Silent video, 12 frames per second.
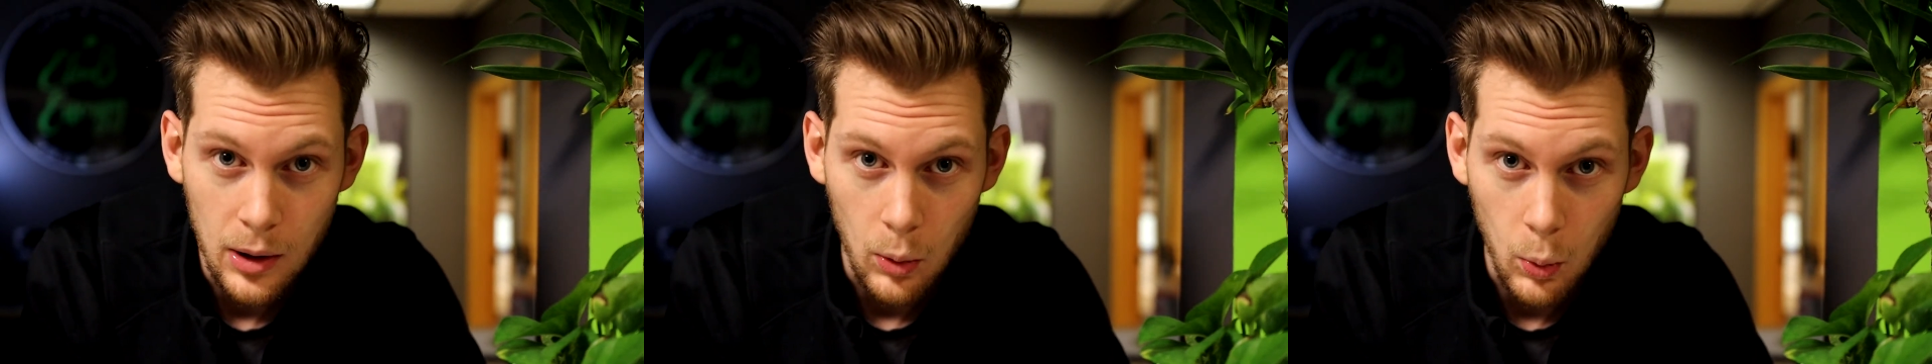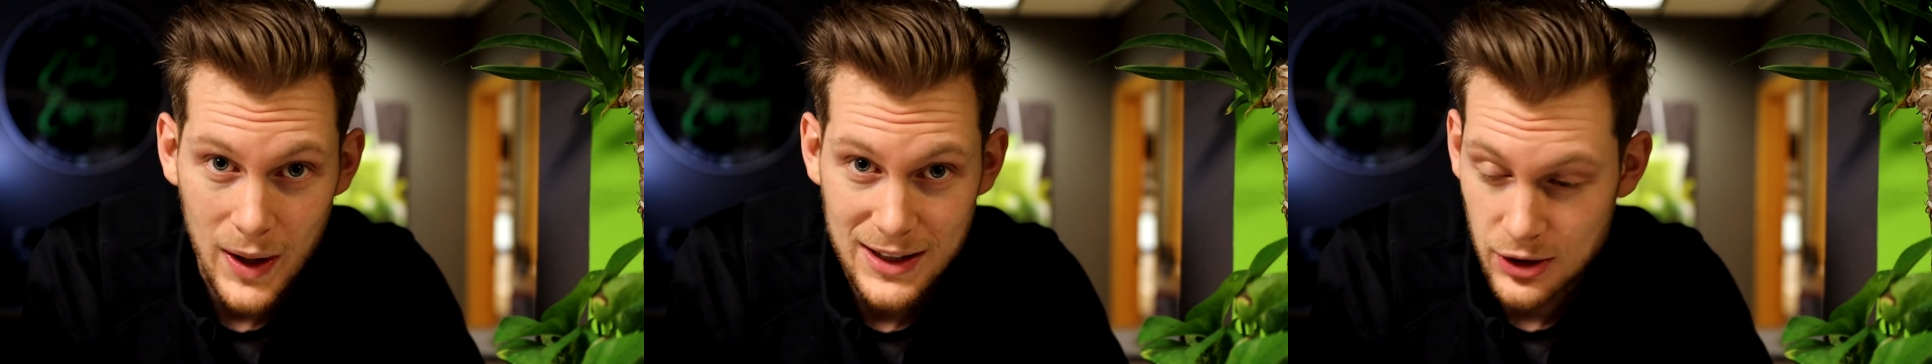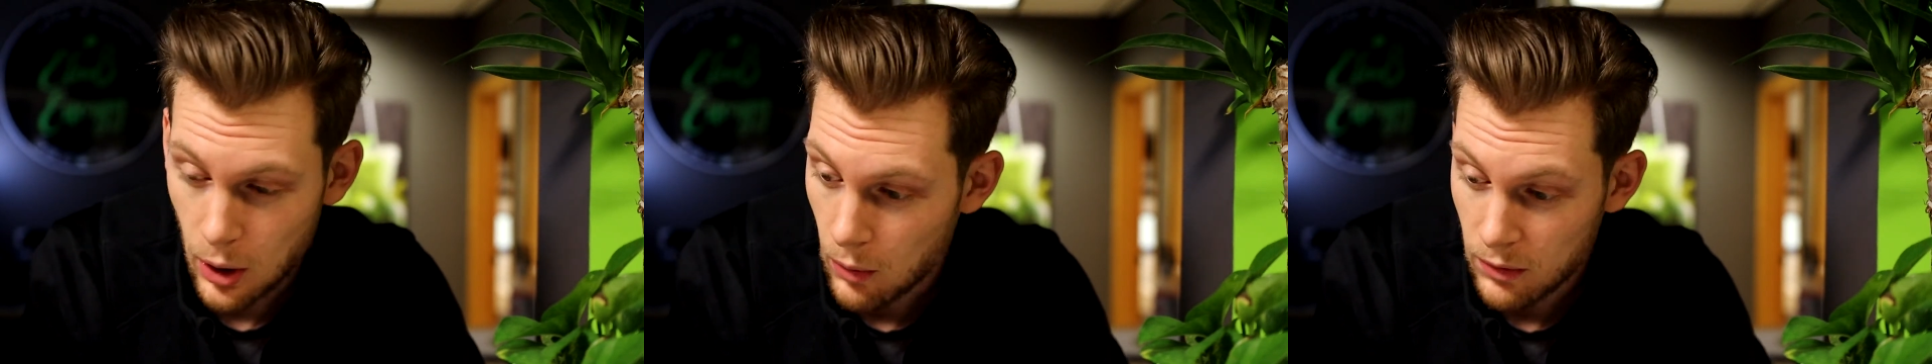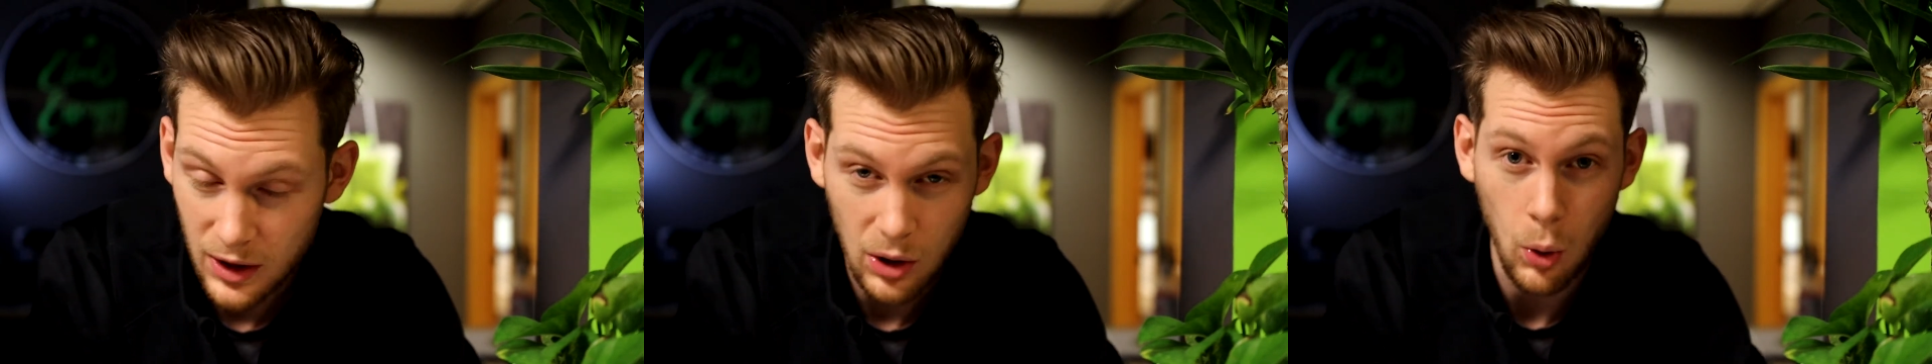which
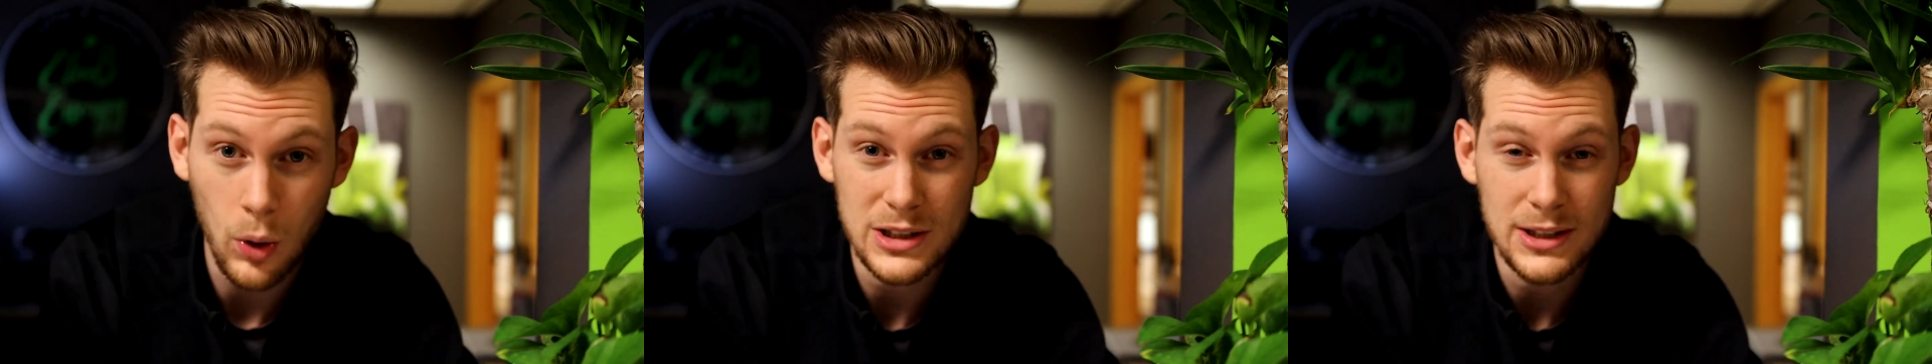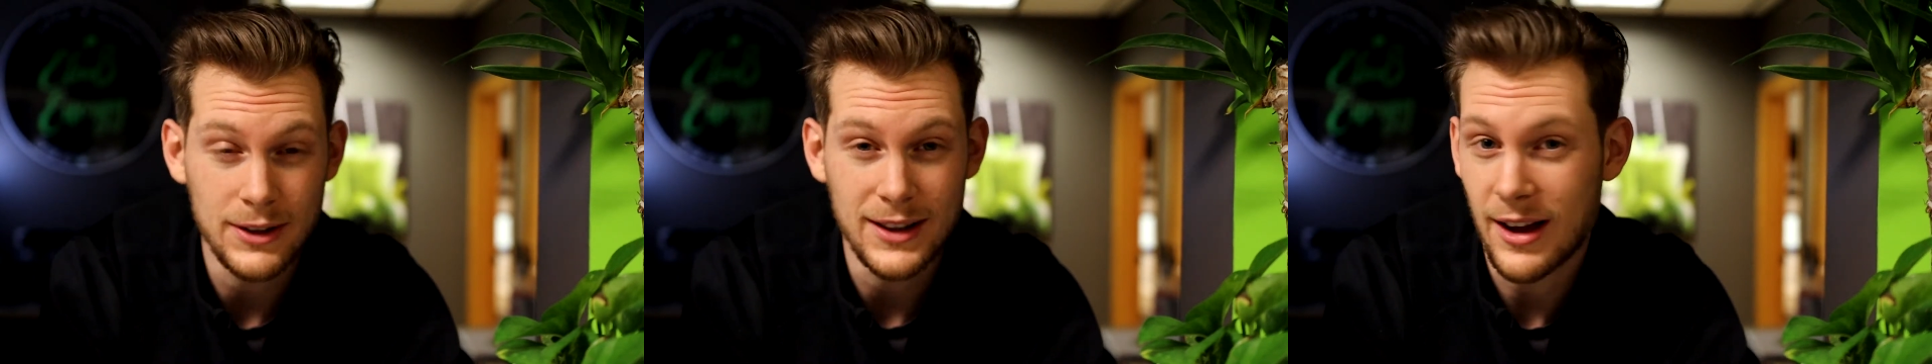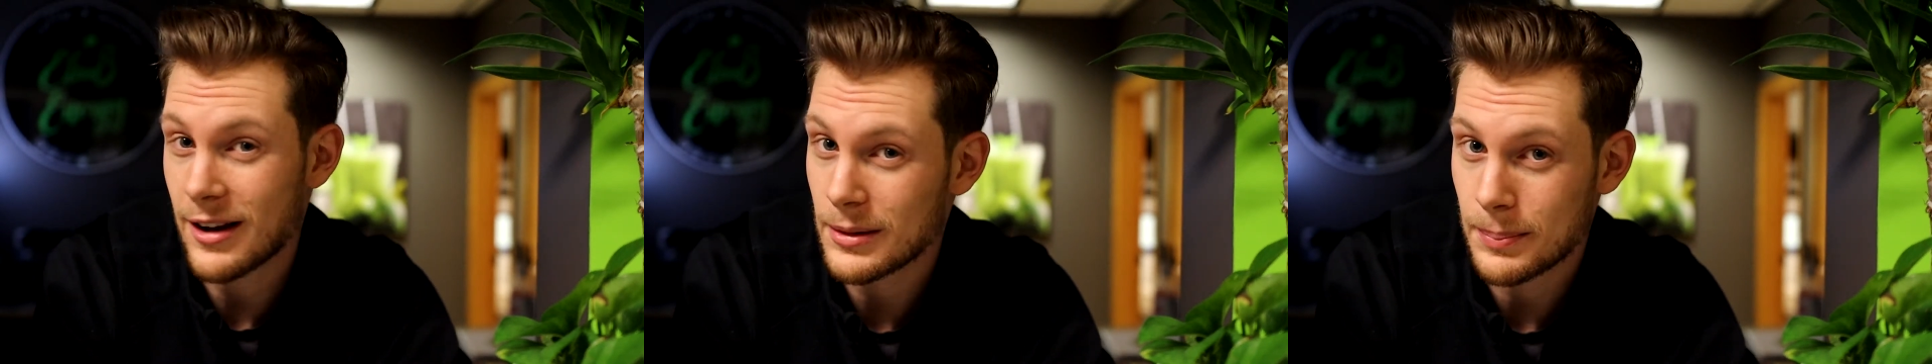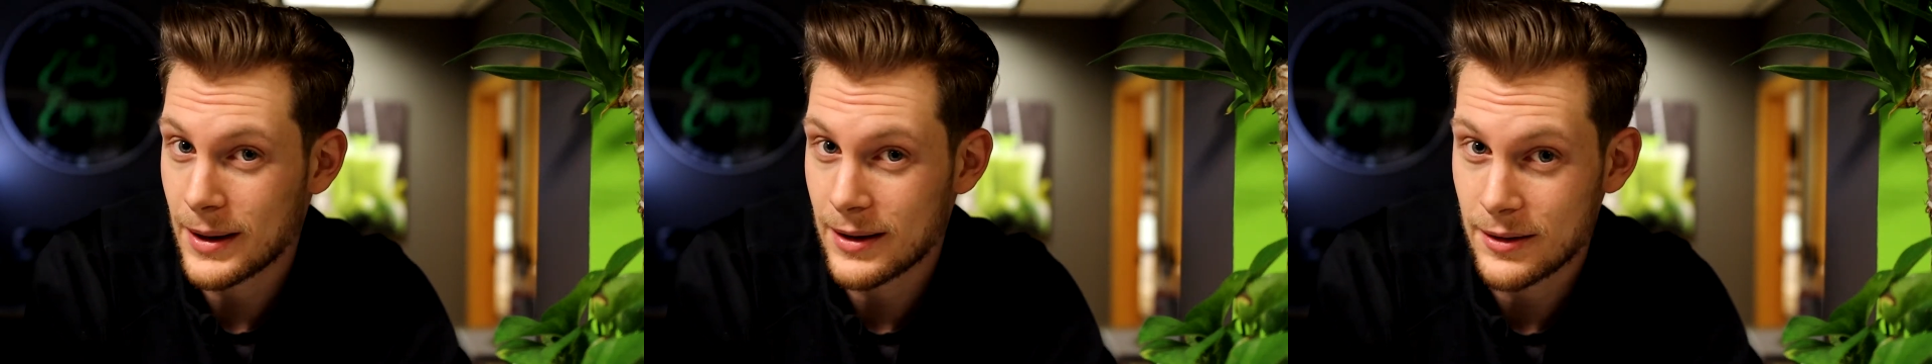over the course of a
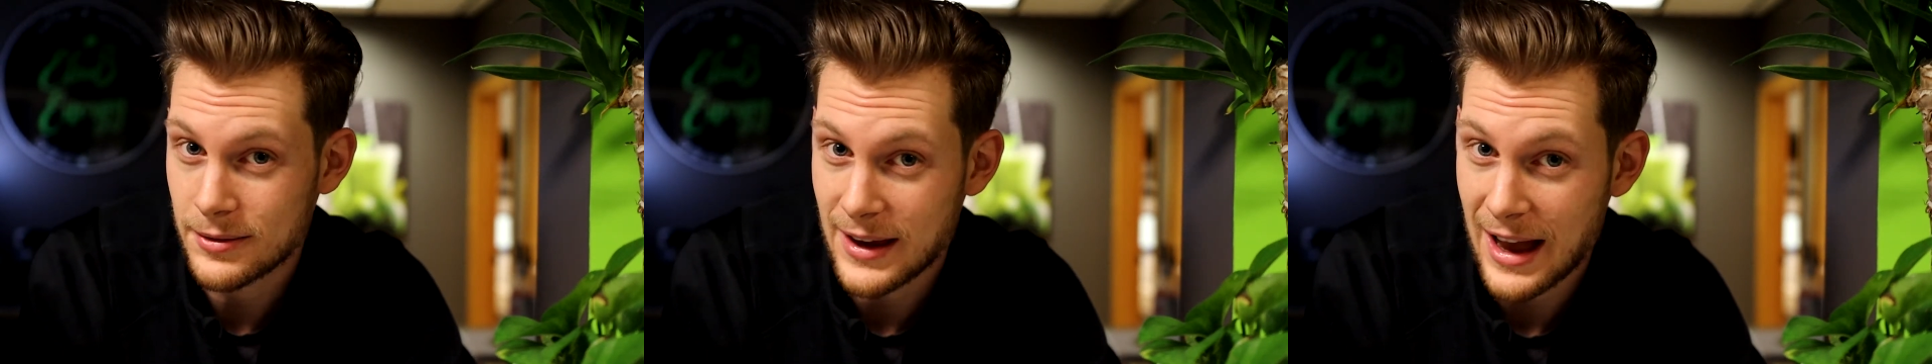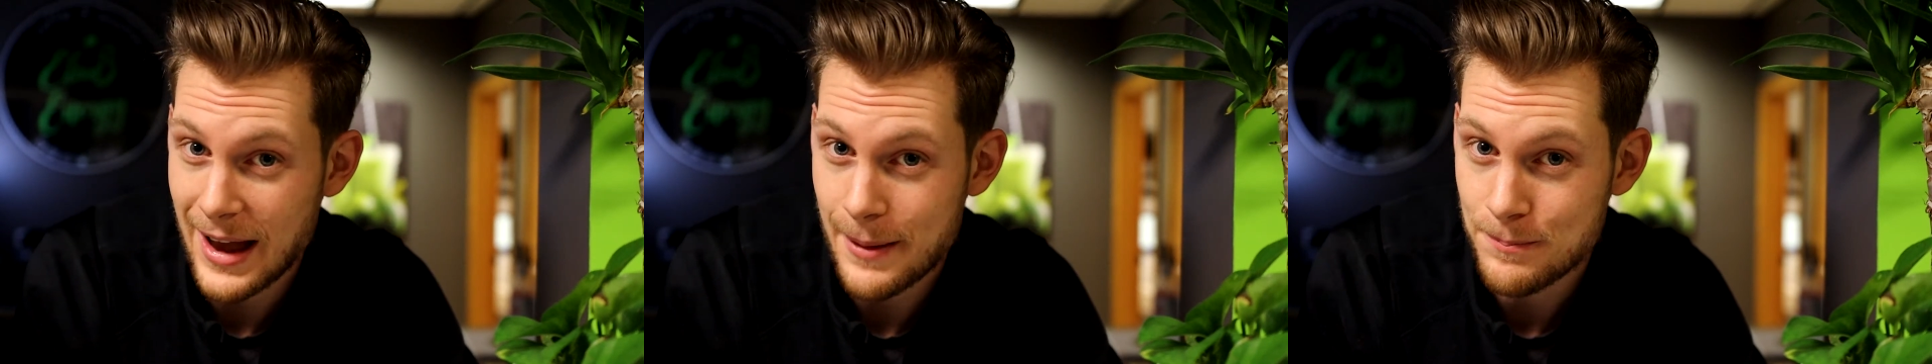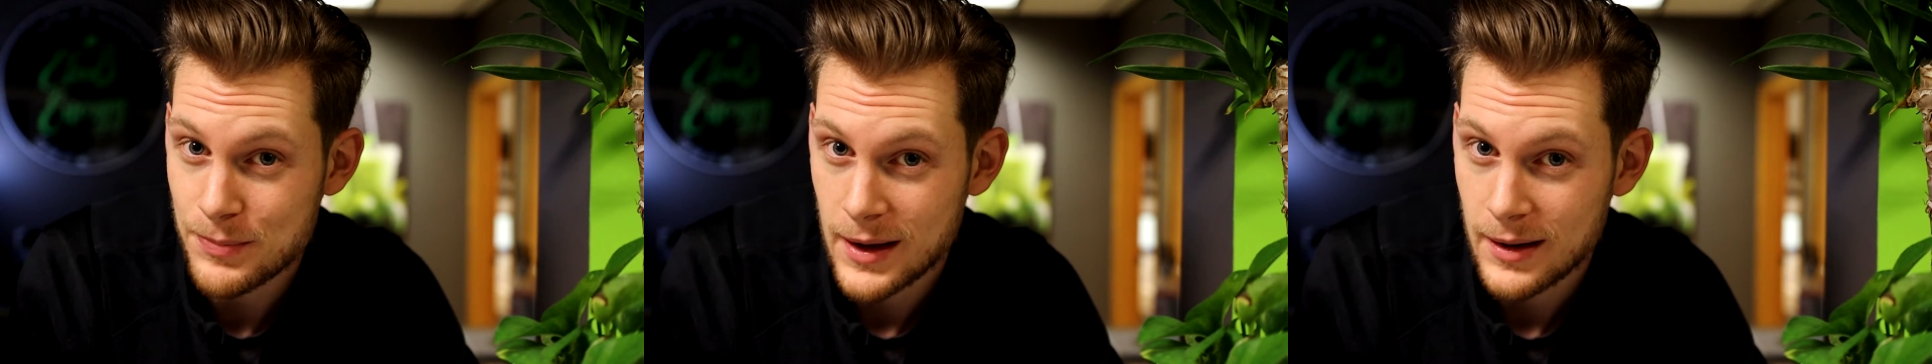long period of time